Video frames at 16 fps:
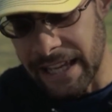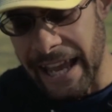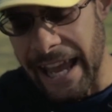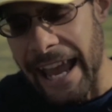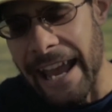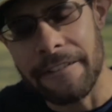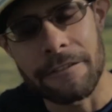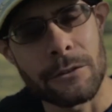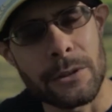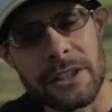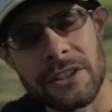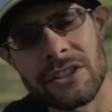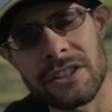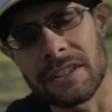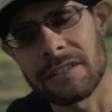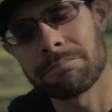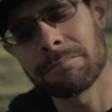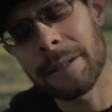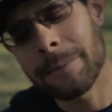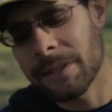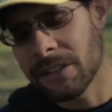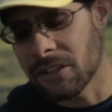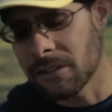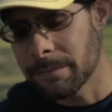average,
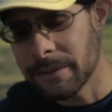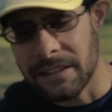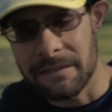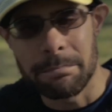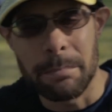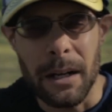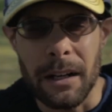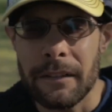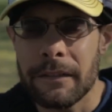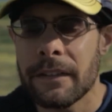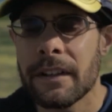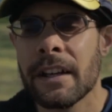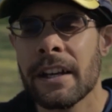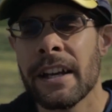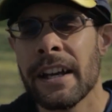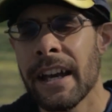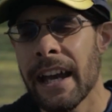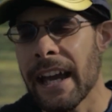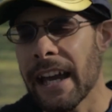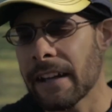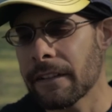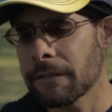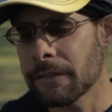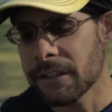maybe a little bit above
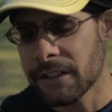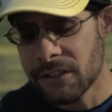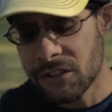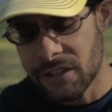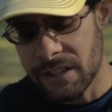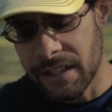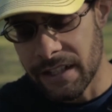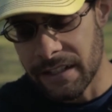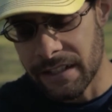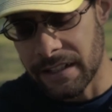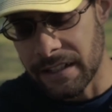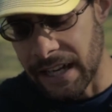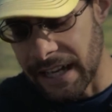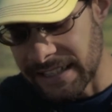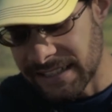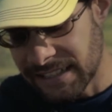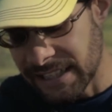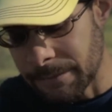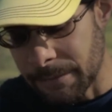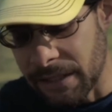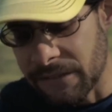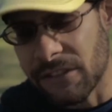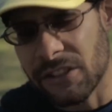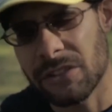average, I say
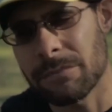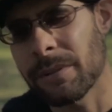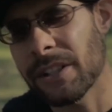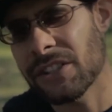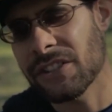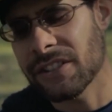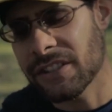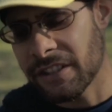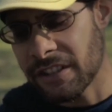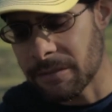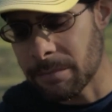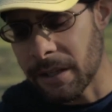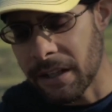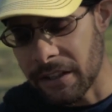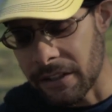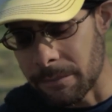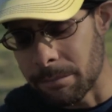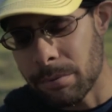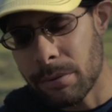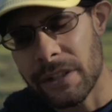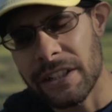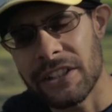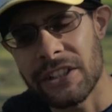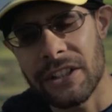my first impressions on this ball are
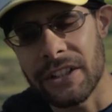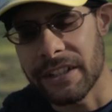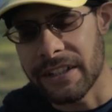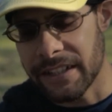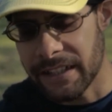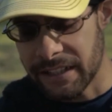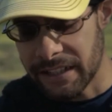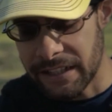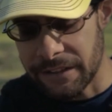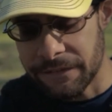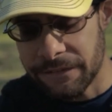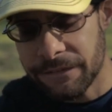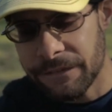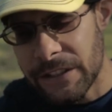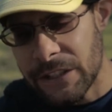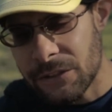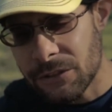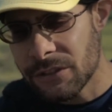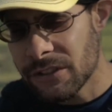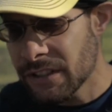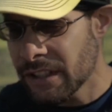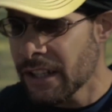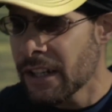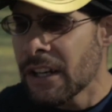pretty good. It
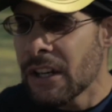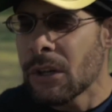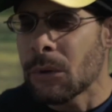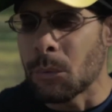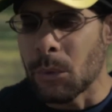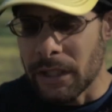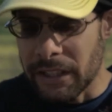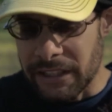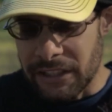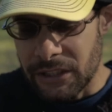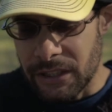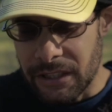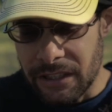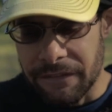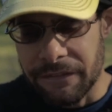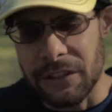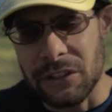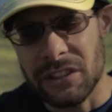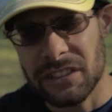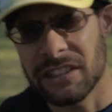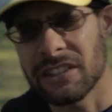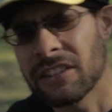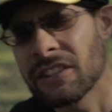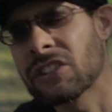feels really good. It feels
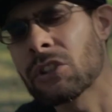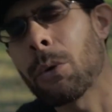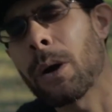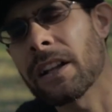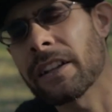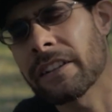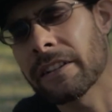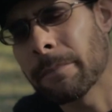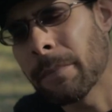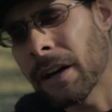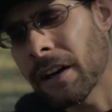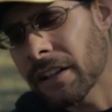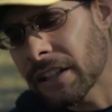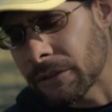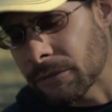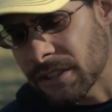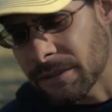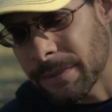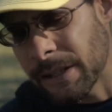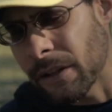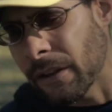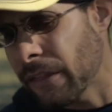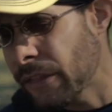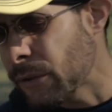like a good quality ball. It was
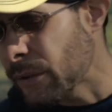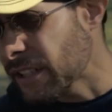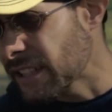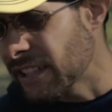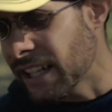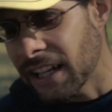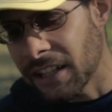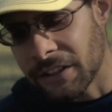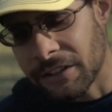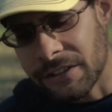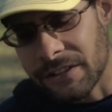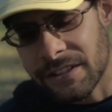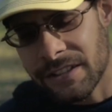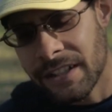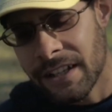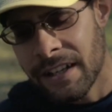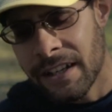about $30,